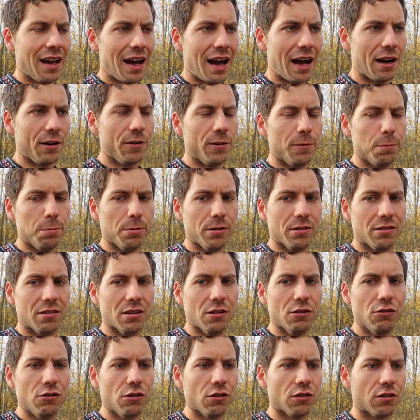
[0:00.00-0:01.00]
higher
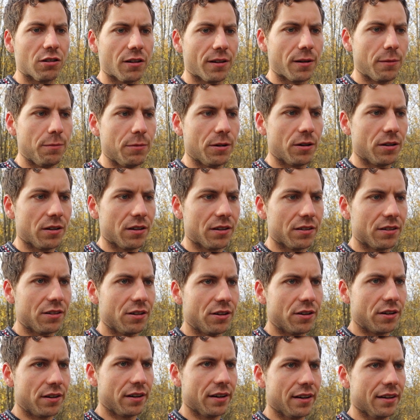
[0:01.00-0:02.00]
positions of the
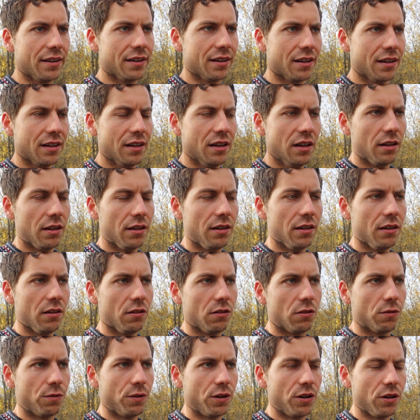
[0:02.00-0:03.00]
military and in
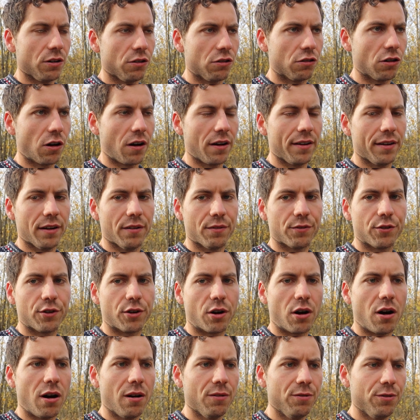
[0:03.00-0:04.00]
these very sought
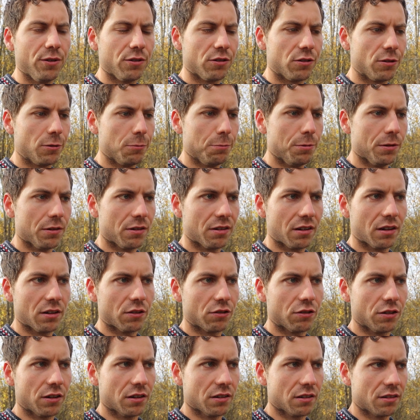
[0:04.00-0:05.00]
after officer
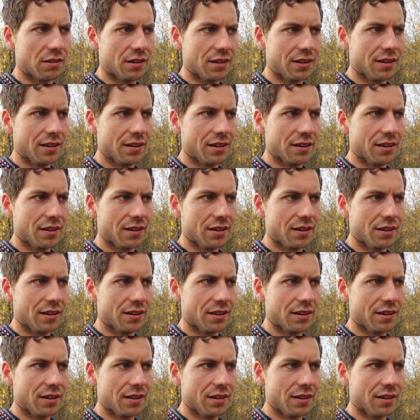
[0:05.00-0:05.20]
positions.